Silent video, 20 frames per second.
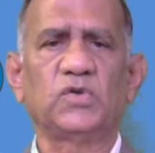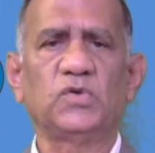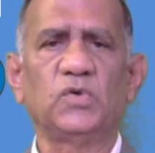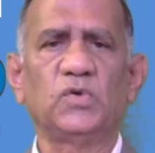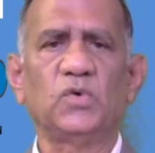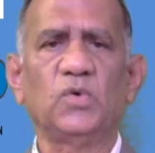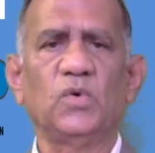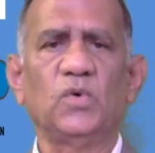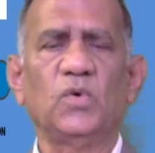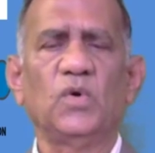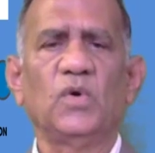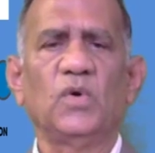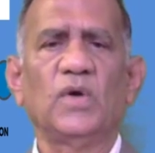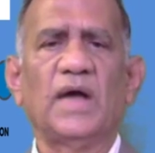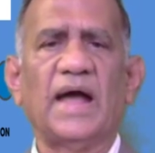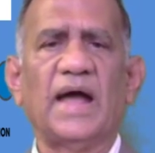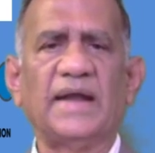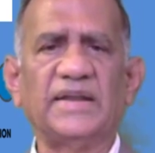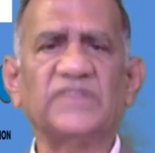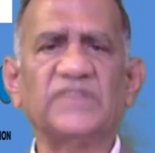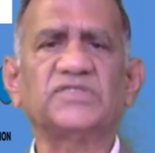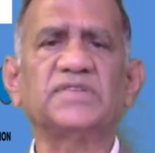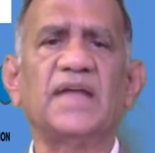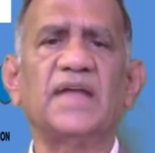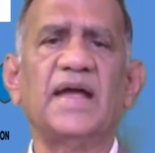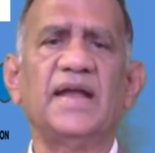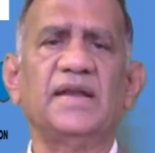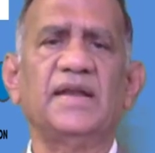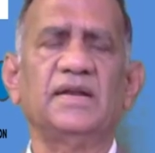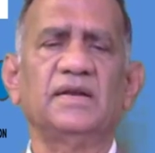to
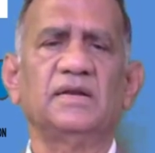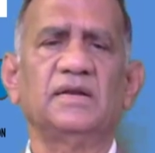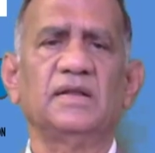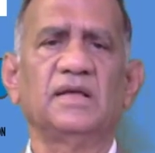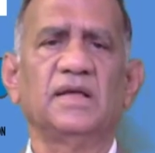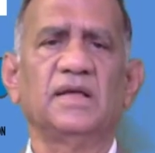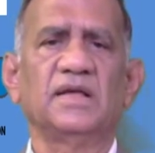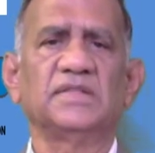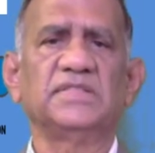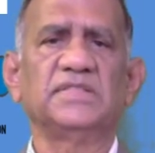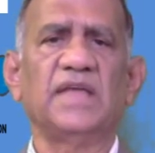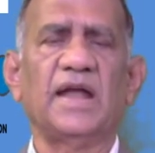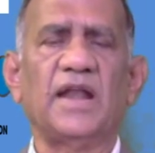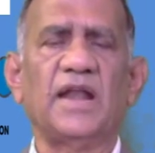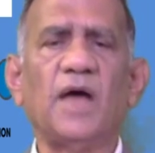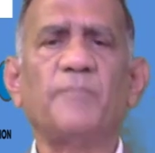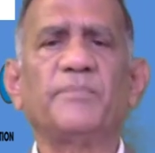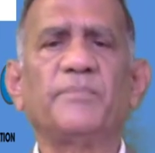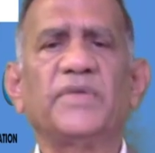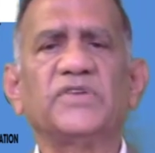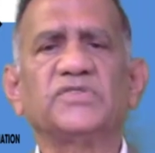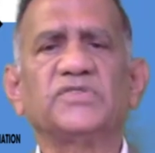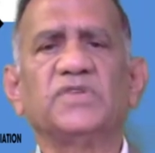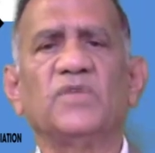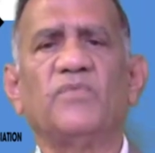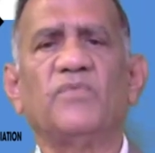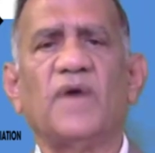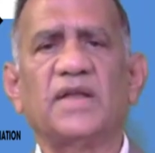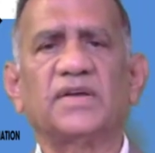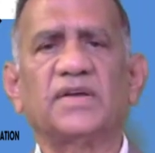understand the adaptation
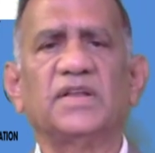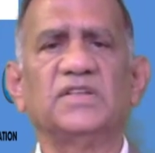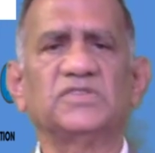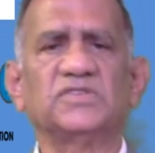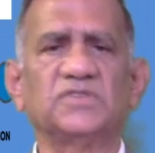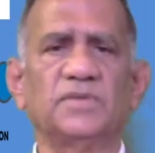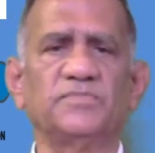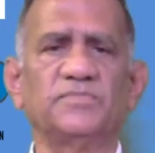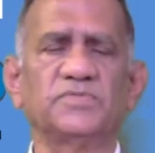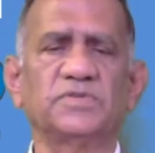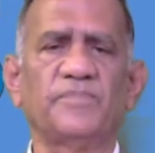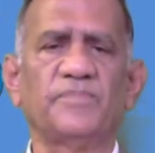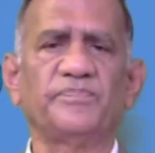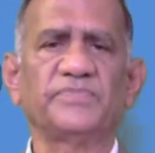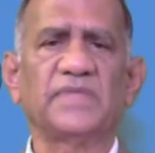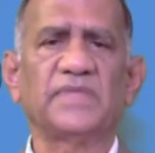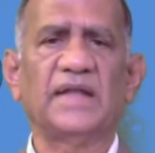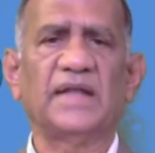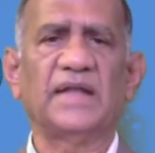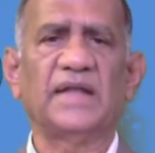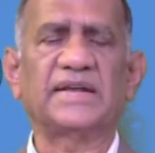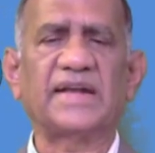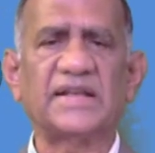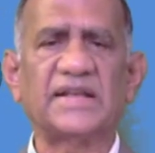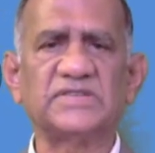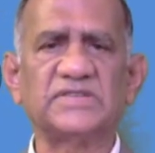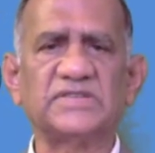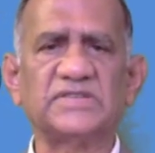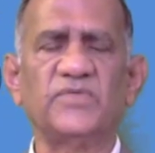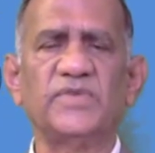of organisms and the
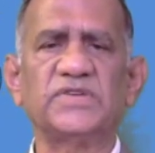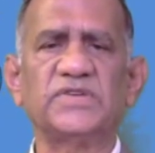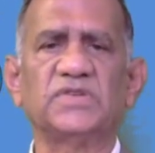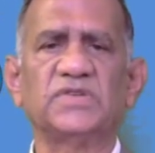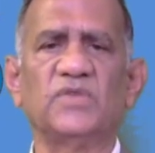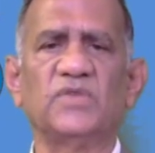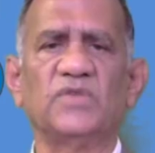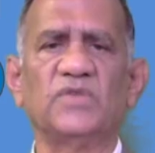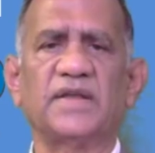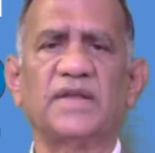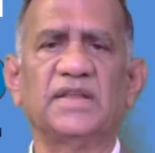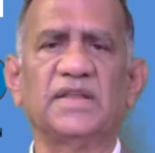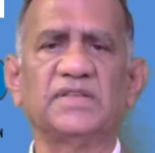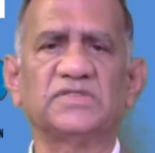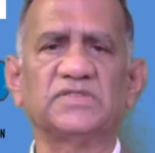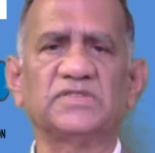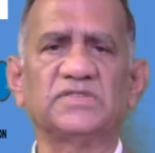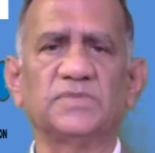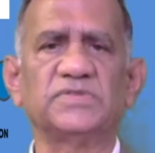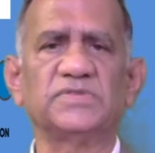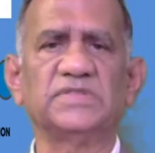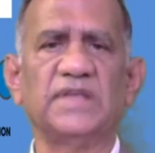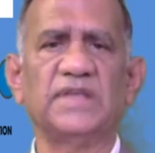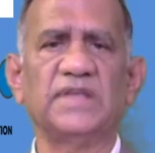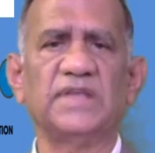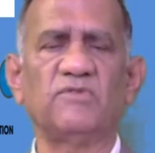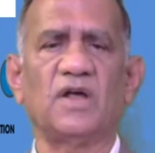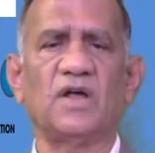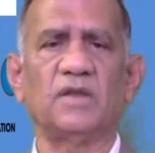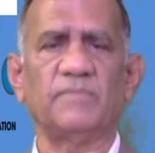conservation of organisms in the
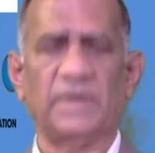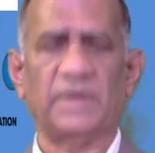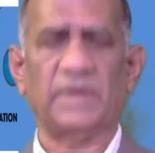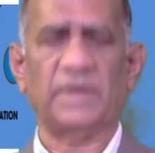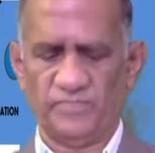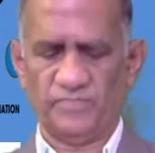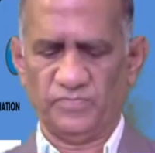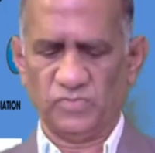environment.